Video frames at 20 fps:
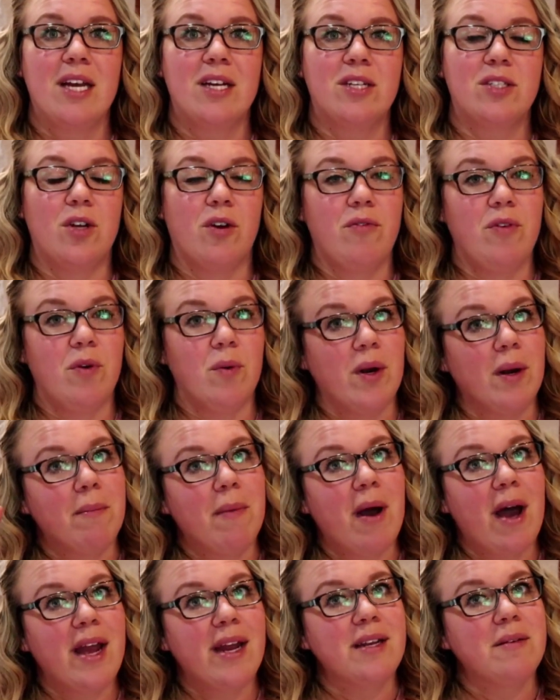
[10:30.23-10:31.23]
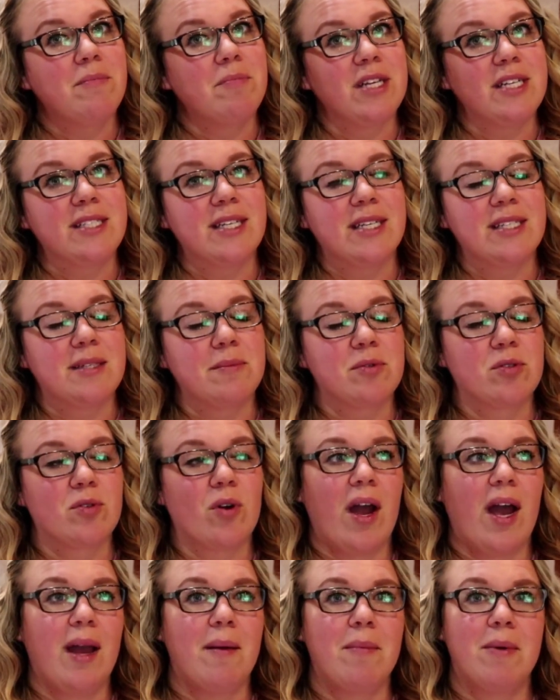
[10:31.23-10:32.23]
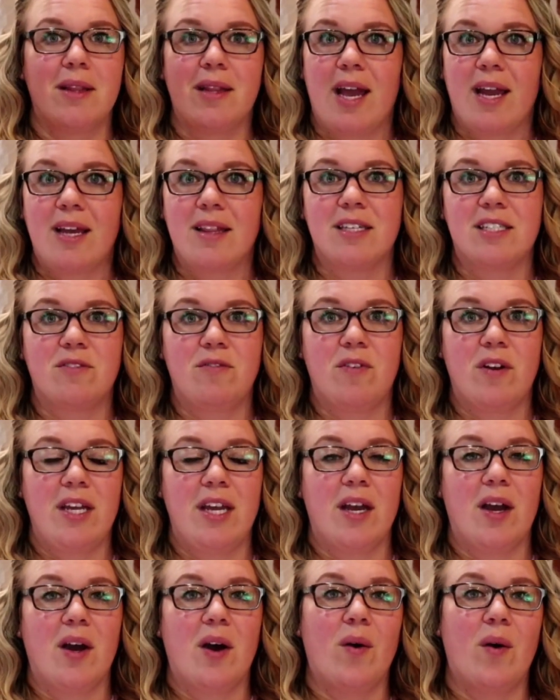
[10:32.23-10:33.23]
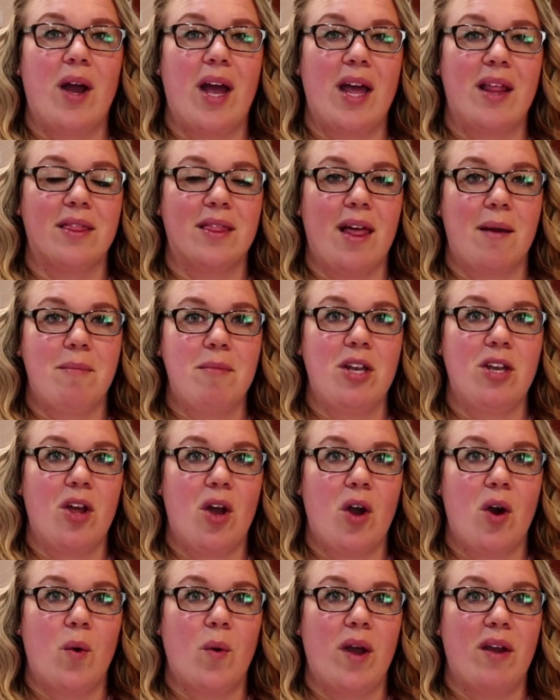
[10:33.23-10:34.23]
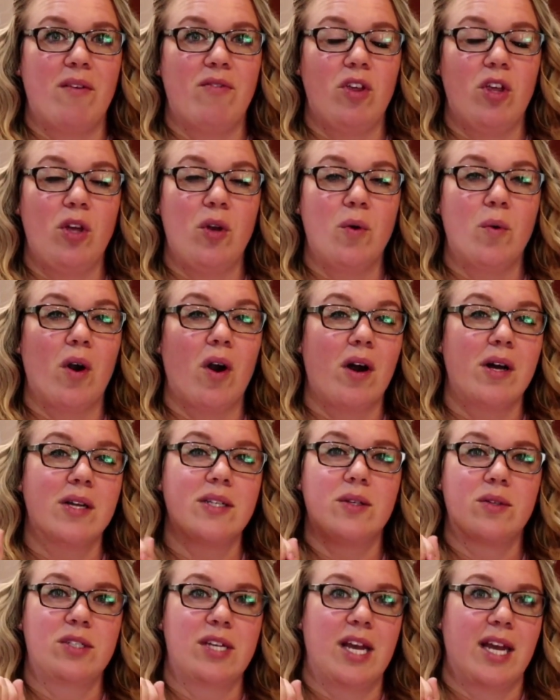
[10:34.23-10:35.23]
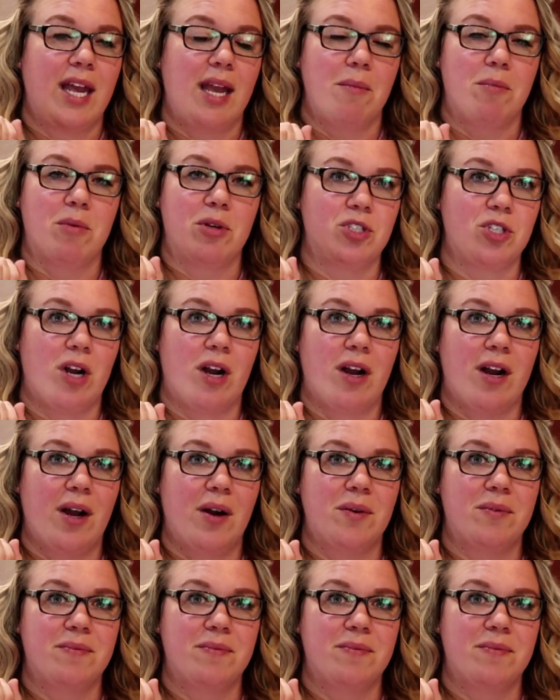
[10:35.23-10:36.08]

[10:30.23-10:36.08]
So if you wouldn't mind, please hit subscribe, like this video, and let me know if you are also taking Mounjaro.